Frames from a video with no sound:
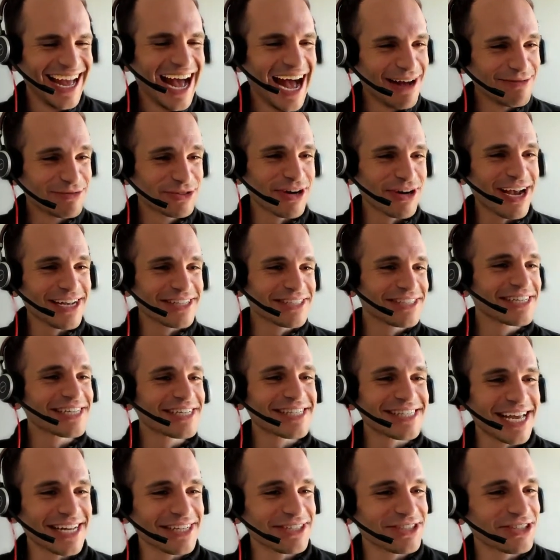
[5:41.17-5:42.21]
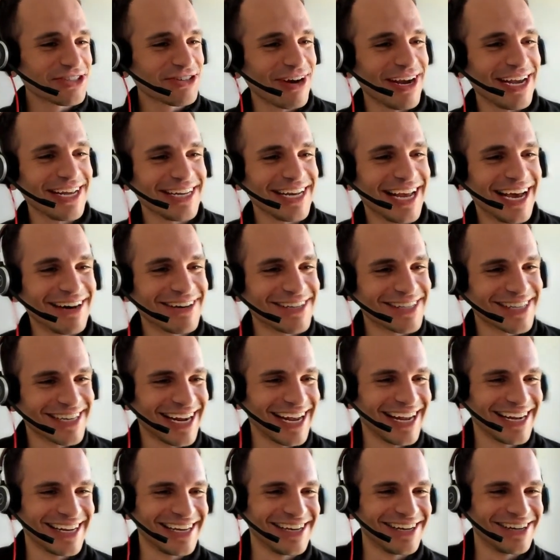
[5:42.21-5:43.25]
I'm trying to accentuate now.
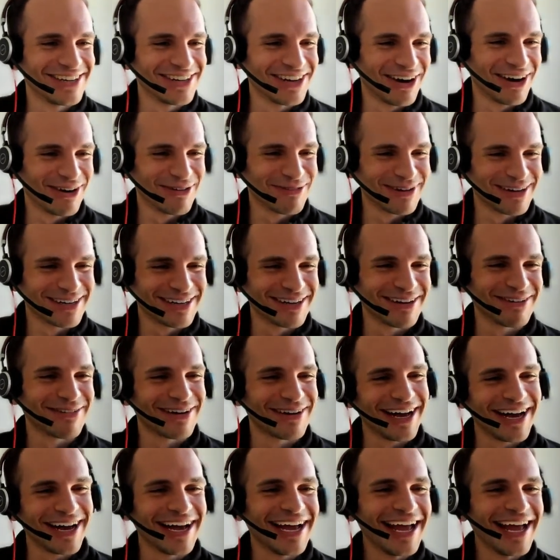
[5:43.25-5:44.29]
You know what it was.